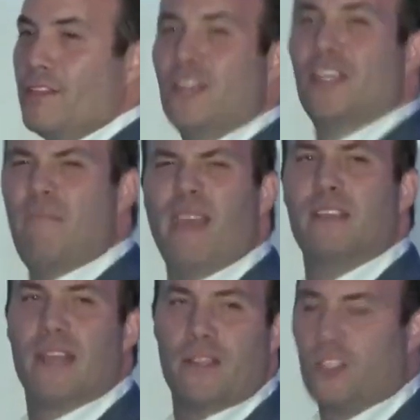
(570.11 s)
Does it make
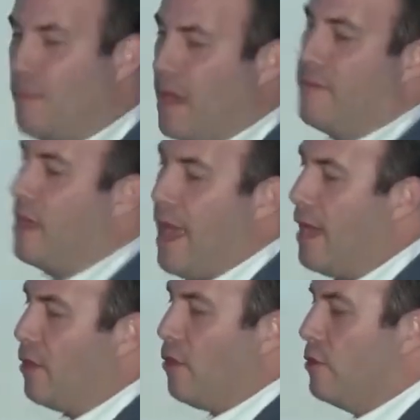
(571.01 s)
sense to pay for that
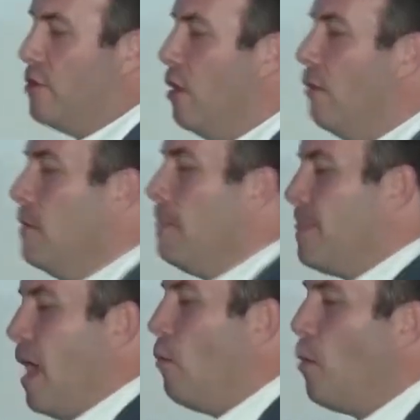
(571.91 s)
hangar? No.
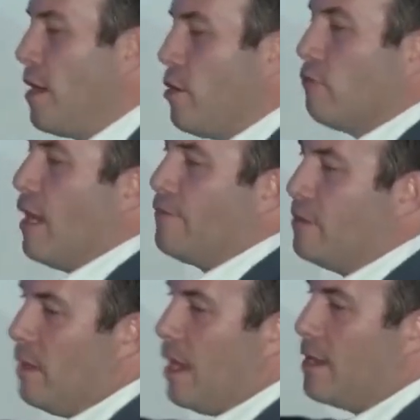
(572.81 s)
Not one aircraft
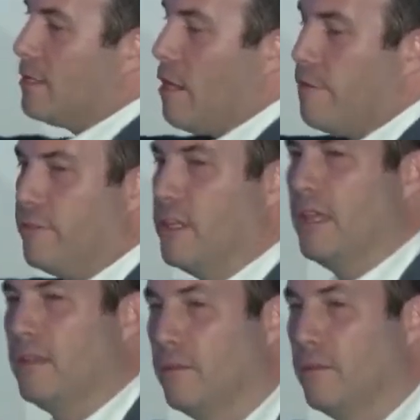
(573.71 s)
in my entire fleet, and